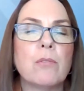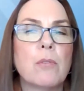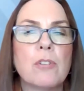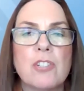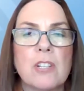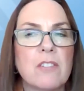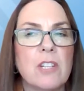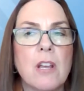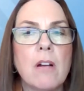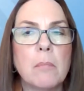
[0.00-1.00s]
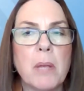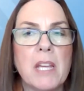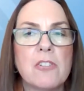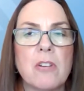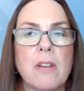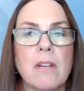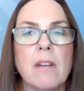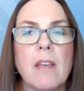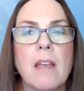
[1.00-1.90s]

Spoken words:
or just a young patient